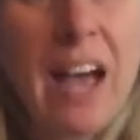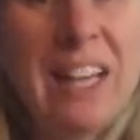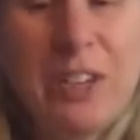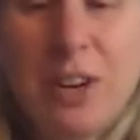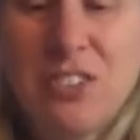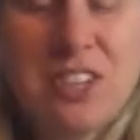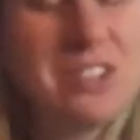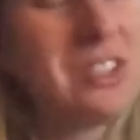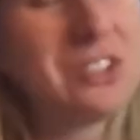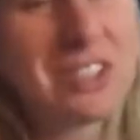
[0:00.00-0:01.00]
any
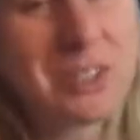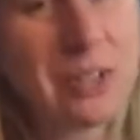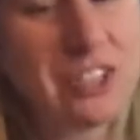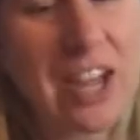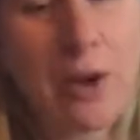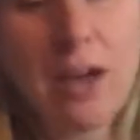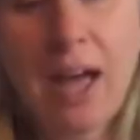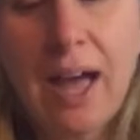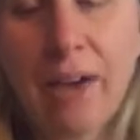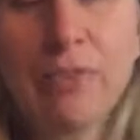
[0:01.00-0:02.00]
questions, just reach out,
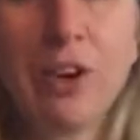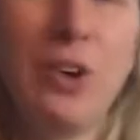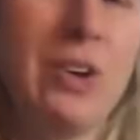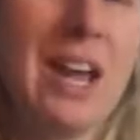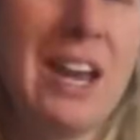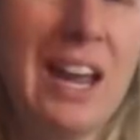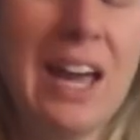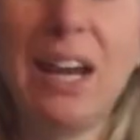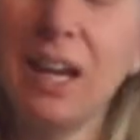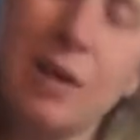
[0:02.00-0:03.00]
have fun creating,
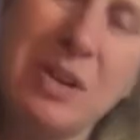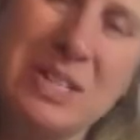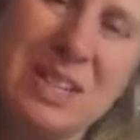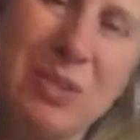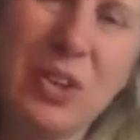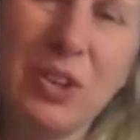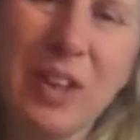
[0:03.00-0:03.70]
and I can't wait to see what they look